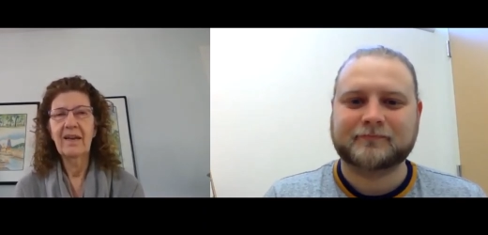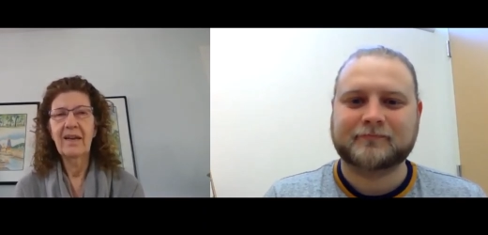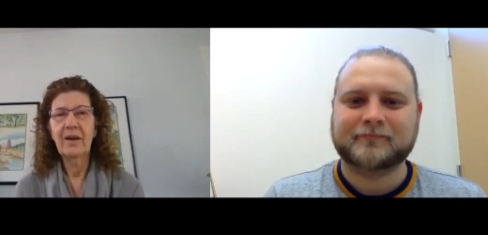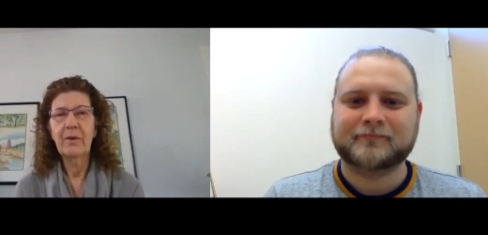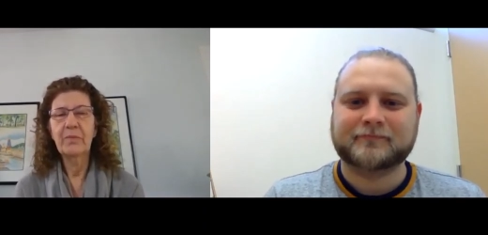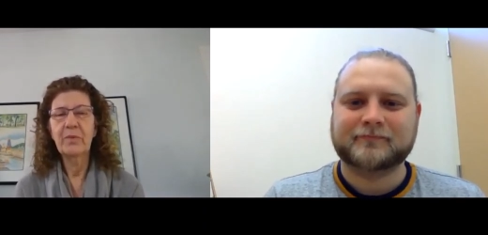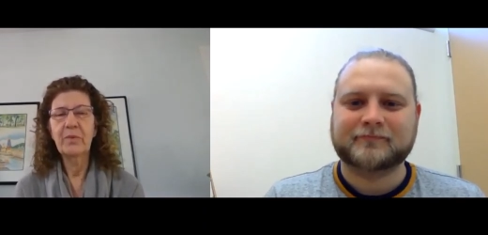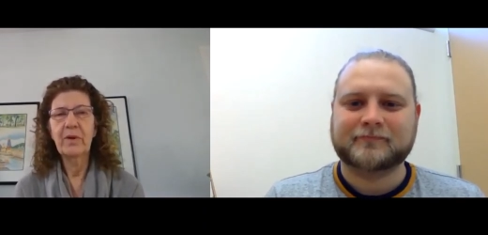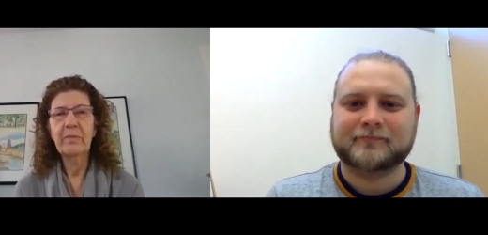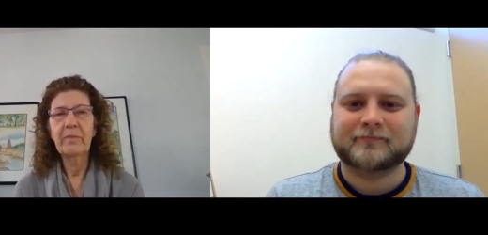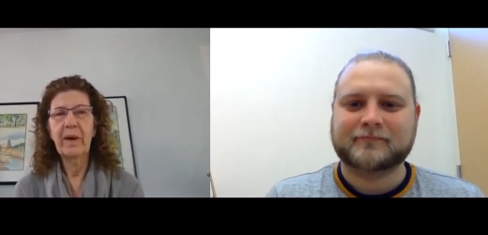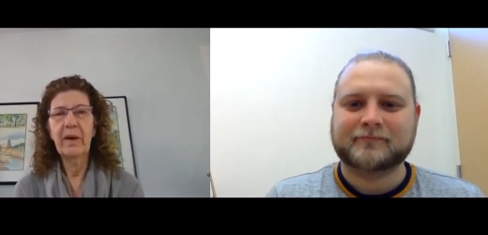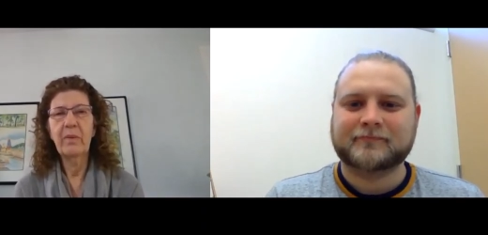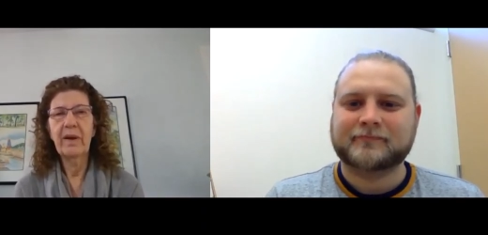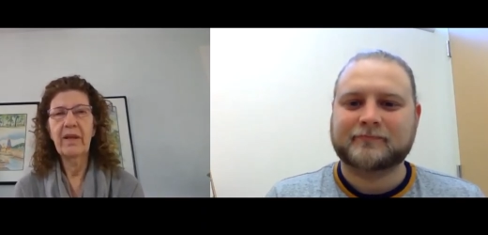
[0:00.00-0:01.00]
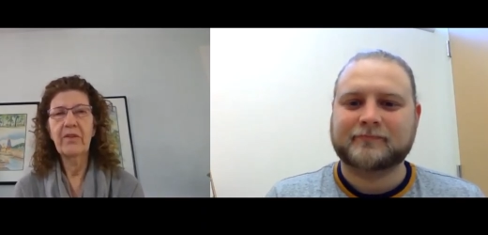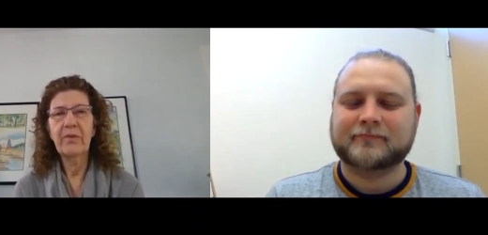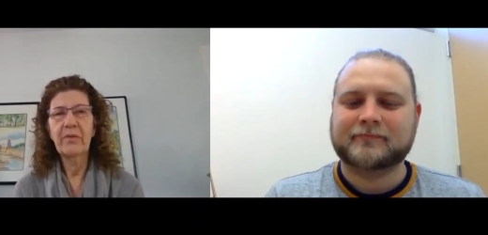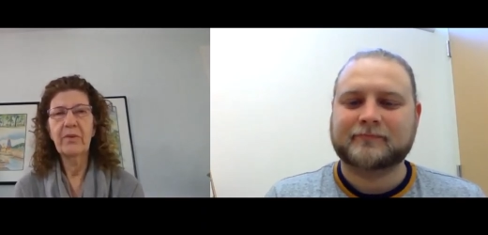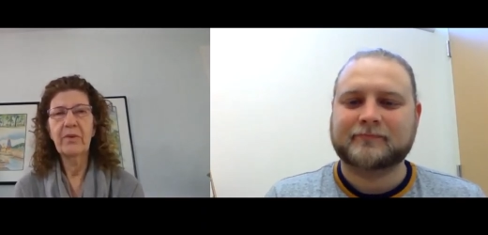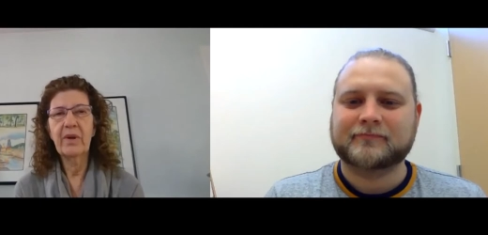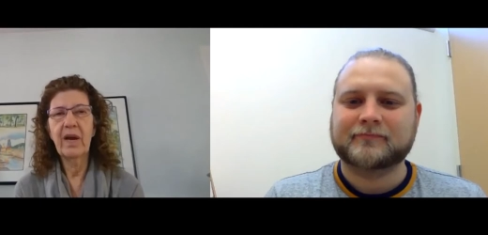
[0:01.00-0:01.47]
Speaker 1: helped work my way
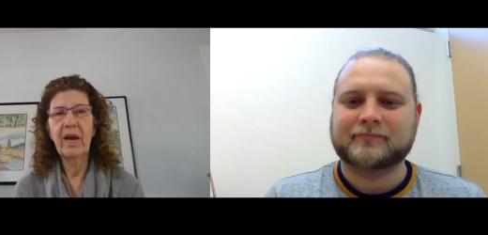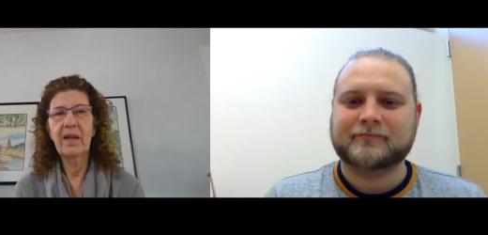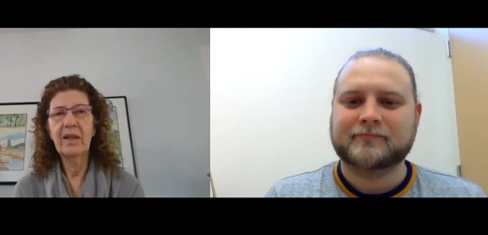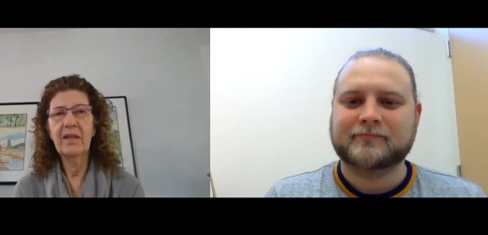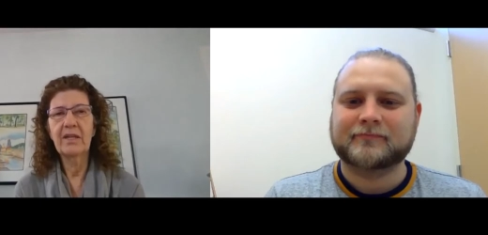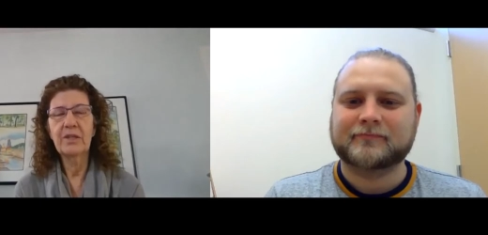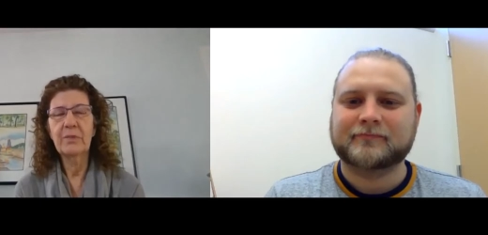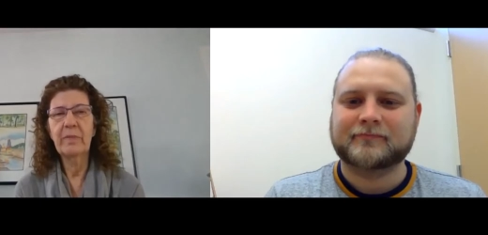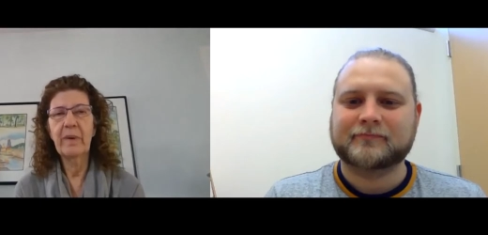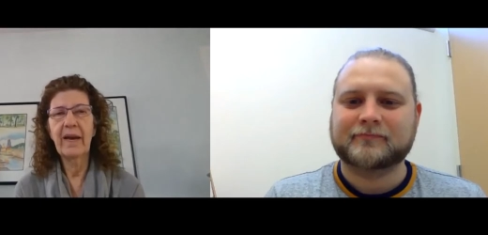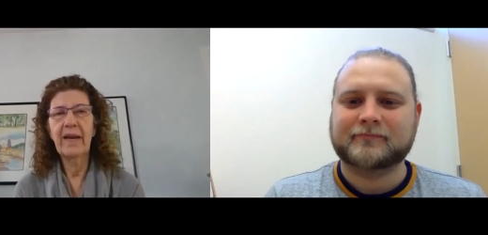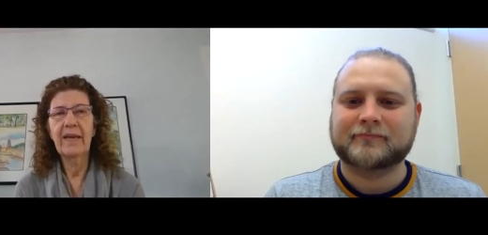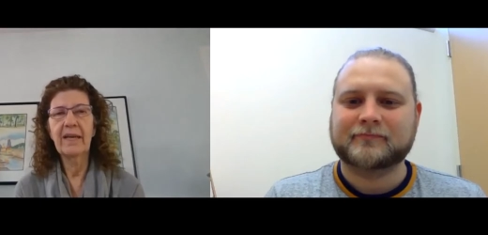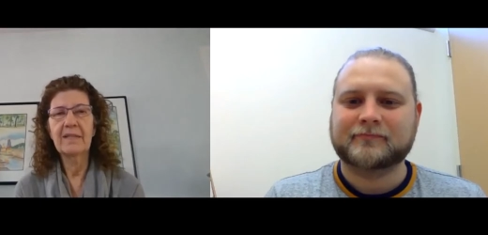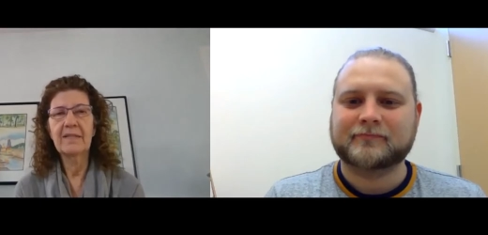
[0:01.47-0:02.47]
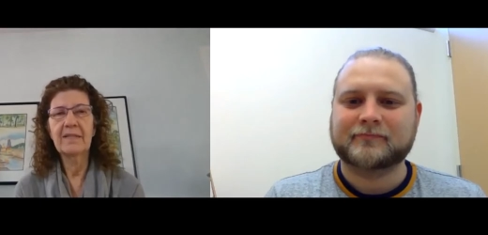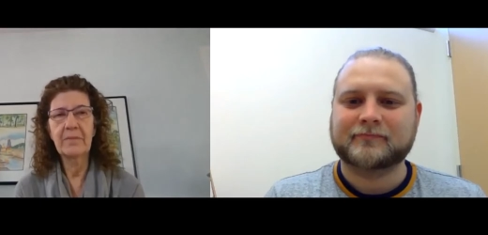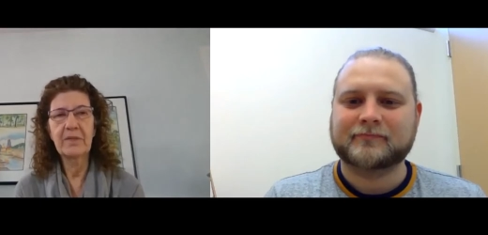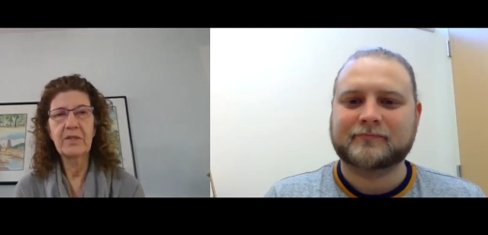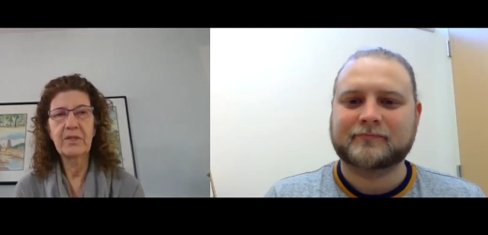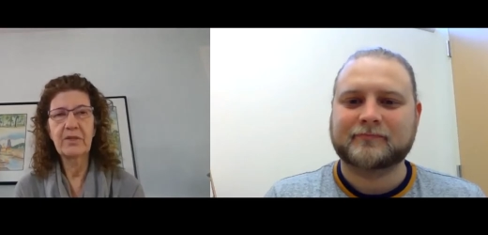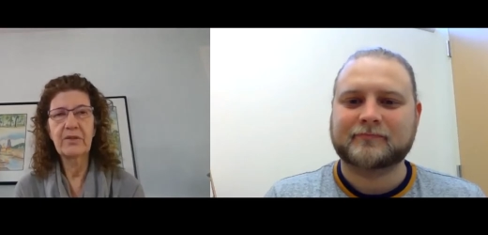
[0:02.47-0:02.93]
through college by
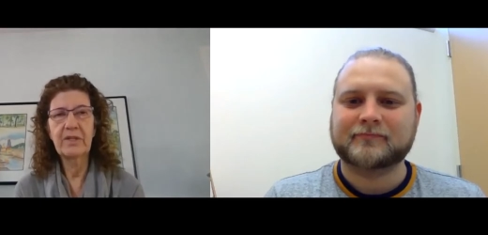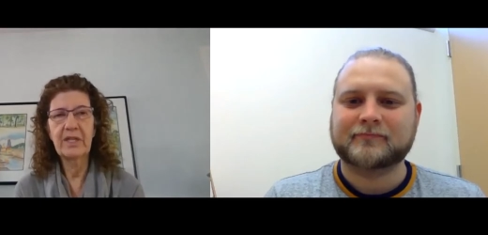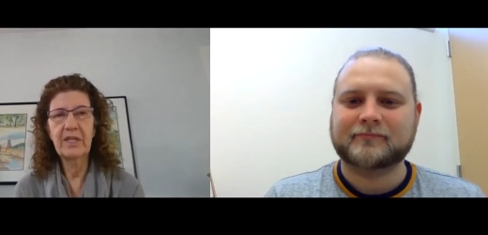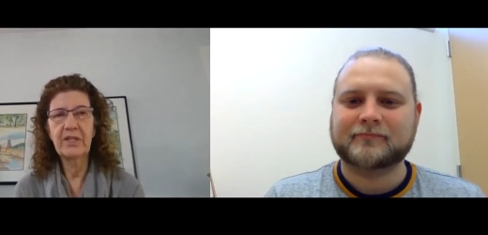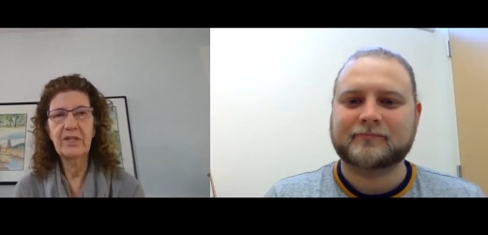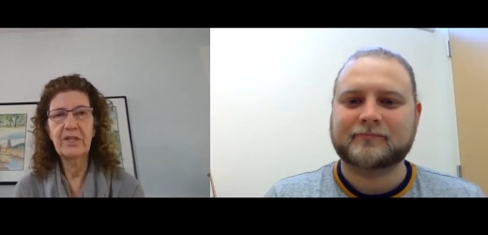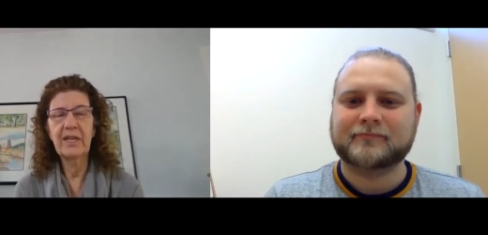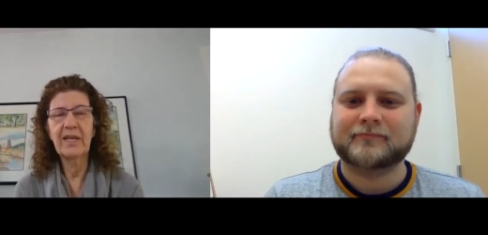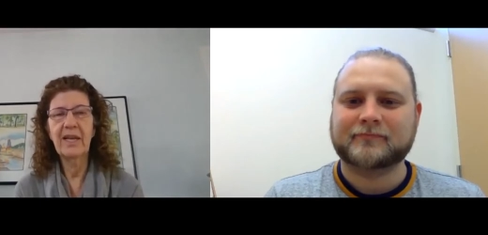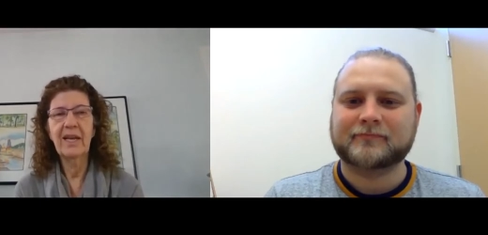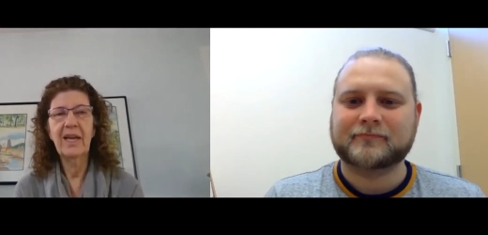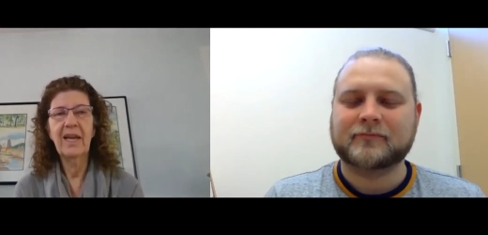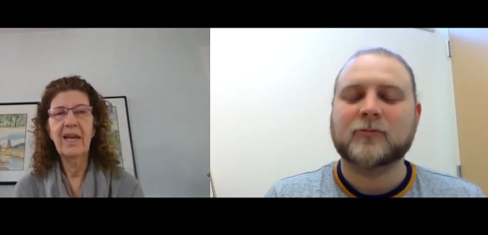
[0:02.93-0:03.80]
substitute teaching.